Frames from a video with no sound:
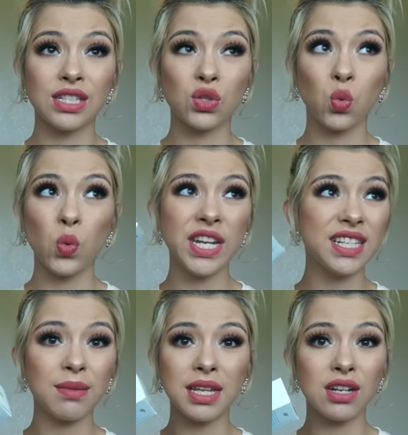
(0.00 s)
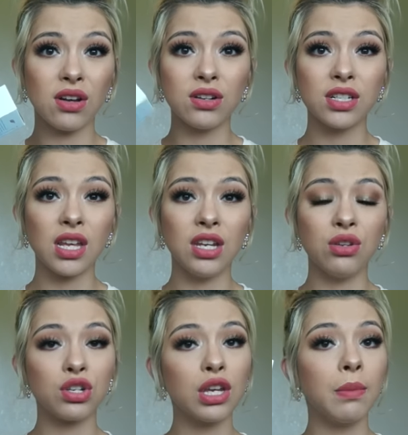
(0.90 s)
20 something dollars and
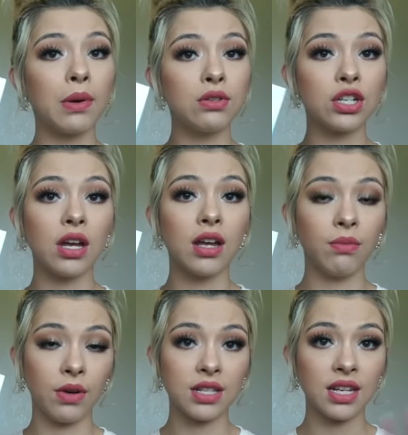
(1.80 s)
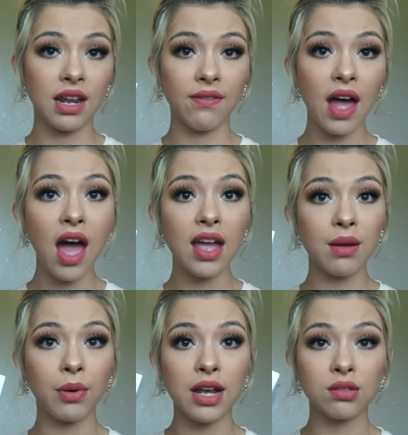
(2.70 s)
usually Boscia runs kind of high
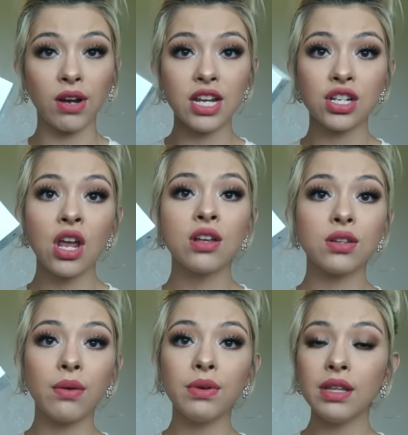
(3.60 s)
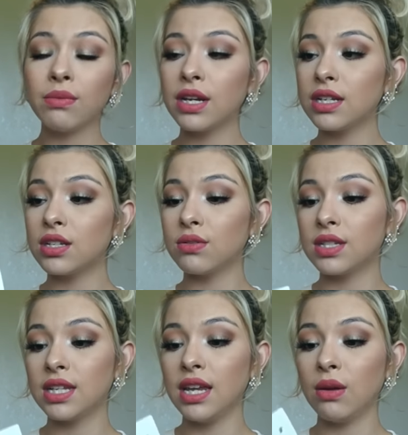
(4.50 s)
in price range. So I really wanted to
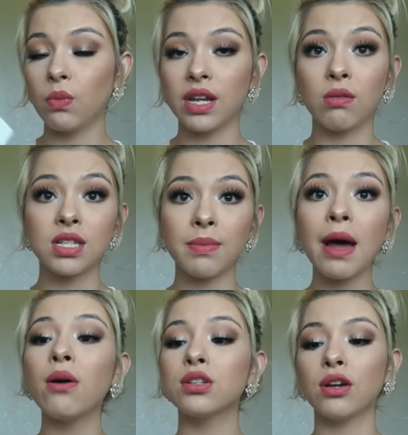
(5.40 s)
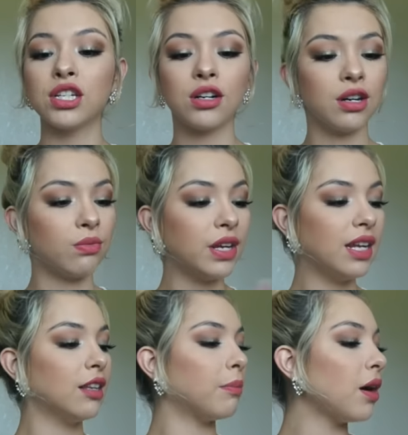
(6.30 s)
see what it was about. So I started
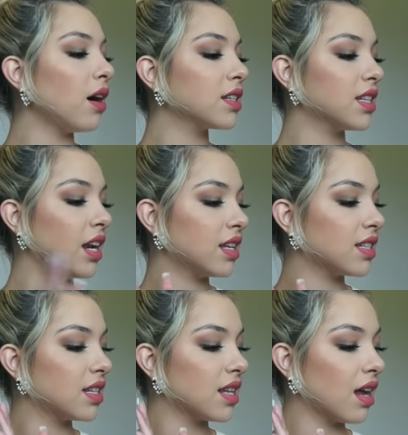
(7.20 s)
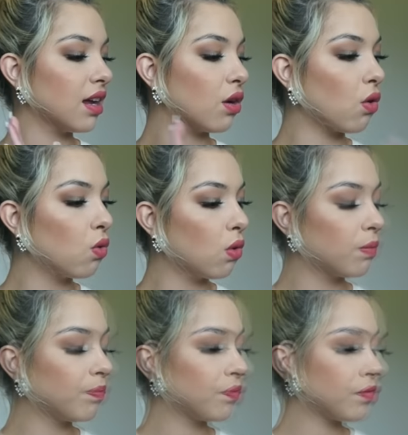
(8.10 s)
reading the box and it says that it
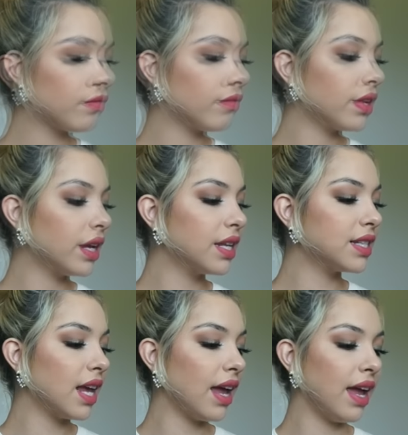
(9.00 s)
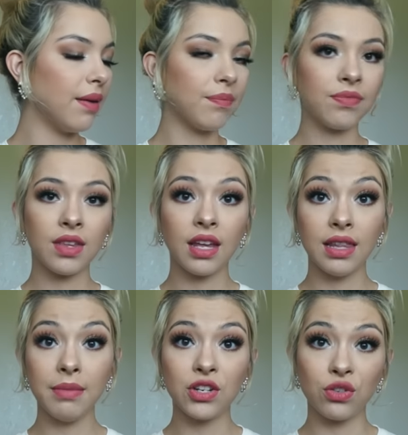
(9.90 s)
cool, it's a
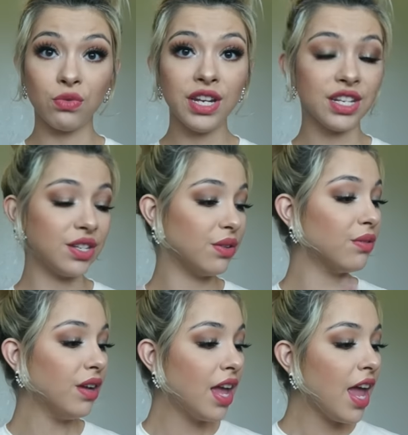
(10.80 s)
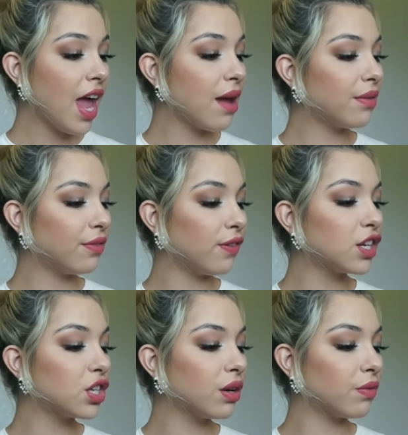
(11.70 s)
let me just read it to you. A
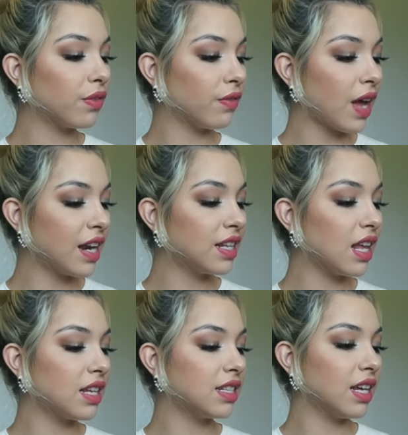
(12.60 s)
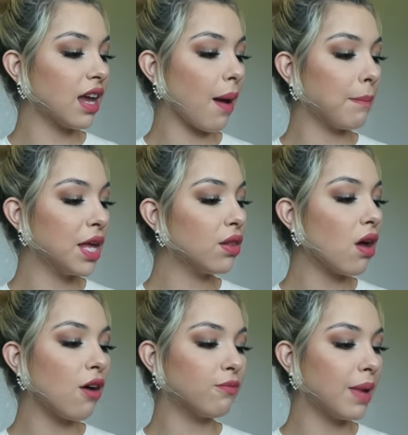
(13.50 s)
refreshing, revitalizing
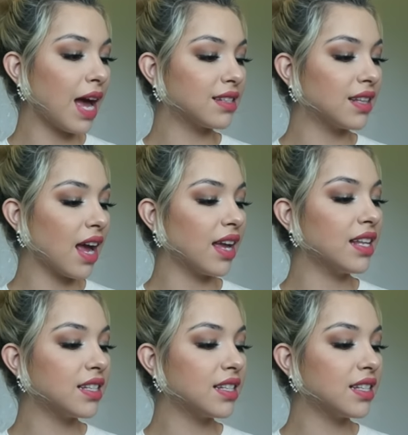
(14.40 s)
peel-off mask that